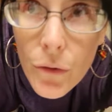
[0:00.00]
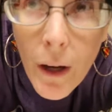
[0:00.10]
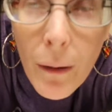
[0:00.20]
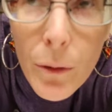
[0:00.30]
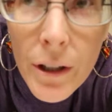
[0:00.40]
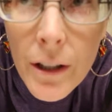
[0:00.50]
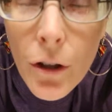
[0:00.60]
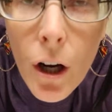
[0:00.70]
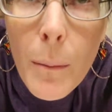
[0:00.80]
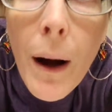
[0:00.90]
so now we're going
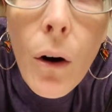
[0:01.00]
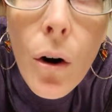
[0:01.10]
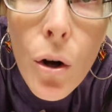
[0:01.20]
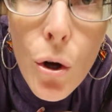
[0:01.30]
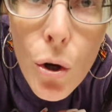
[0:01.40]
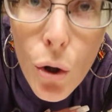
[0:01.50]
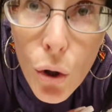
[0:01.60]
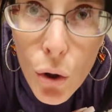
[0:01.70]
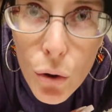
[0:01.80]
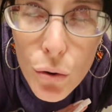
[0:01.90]
to talk about
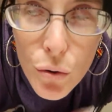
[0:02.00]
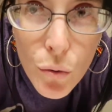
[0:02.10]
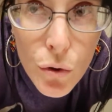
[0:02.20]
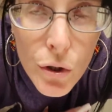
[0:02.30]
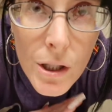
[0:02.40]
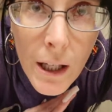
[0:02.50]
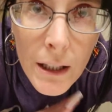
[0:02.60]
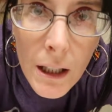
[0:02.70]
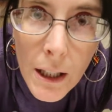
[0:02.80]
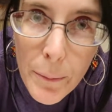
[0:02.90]
sutures
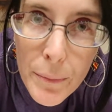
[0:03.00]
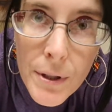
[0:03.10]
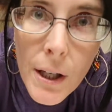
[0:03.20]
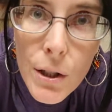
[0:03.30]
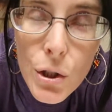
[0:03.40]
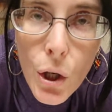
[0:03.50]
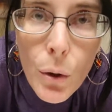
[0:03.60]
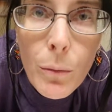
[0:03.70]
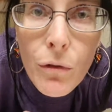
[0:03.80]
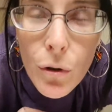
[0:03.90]
and clips.
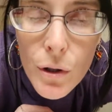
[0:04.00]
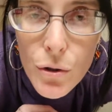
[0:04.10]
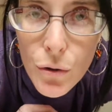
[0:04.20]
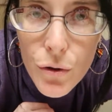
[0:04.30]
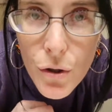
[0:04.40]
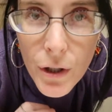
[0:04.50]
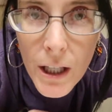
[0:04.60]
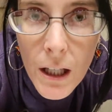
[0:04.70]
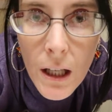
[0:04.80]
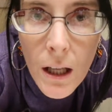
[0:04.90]
So before the
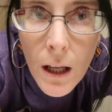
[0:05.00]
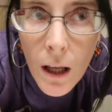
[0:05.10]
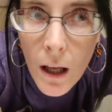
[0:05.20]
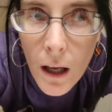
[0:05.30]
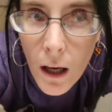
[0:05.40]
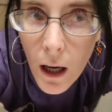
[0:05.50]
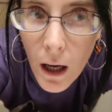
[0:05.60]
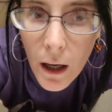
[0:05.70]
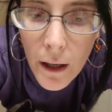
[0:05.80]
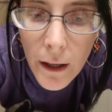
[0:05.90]
surgery,
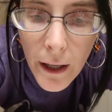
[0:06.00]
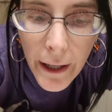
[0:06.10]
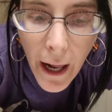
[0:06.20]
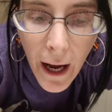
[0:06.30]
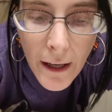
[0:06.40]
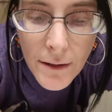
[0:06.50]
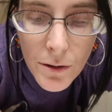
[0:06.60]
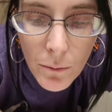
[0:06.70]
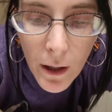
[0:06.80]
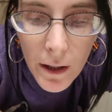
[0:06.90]
I had
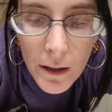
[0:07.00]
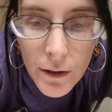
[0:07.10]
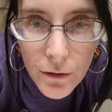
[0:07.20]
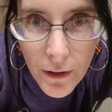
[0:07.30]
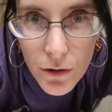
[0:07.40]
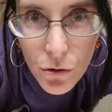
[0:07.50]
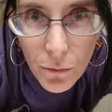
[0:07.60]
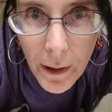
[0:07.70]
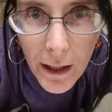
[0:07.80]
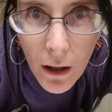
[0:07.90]
asked my
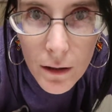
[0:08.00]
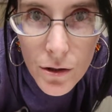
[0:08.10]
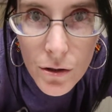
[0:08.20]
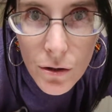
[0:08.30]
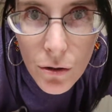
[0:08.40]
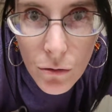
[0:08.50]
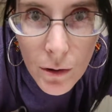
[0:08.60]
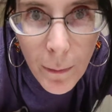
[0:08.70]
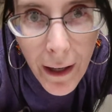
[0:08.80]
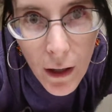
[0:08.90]
interventional radiologist, who
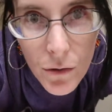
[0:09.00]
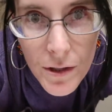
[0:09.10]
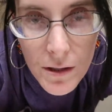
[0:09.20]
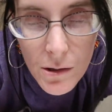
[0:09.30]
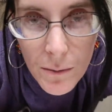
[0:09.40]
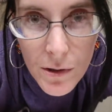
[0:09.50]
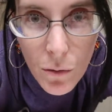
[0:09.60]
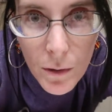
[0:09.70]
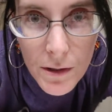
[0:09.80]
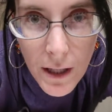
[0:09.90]
in my health system is
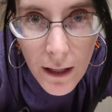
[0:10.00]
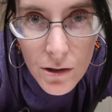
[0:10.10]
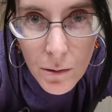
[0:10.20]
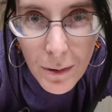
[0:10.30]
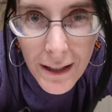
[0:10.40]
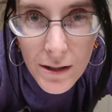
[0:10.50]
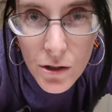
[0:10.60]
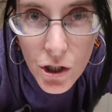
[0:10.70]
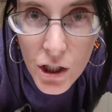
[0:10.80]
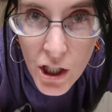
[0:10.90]
the ones that actually place
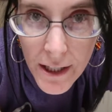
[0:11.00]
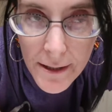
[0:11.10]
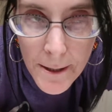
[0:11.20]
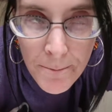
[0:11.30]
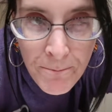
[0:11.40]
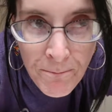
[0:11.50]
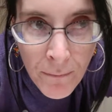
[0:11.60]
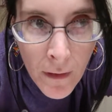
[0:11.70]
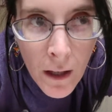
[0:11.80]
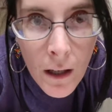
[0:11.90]
GJs
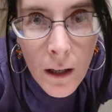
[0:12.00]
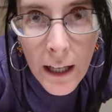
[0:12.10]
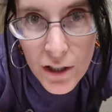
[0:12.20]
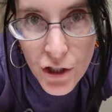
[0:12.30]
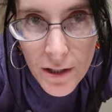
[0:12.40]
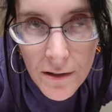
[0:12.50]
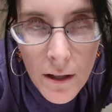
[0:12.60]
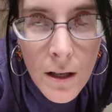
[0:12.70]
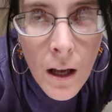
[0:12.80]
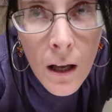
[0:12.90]
and Gs,
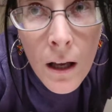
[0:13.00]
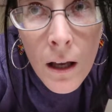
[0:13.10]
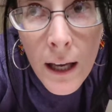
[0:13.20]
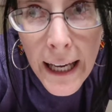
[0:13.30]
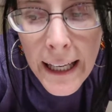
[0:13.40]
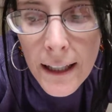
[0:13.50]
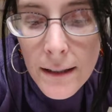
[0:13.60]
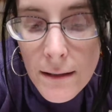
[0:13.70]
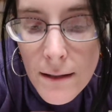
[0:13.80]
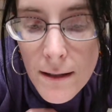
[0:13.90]

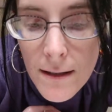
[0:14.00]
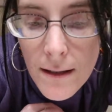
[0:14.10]
and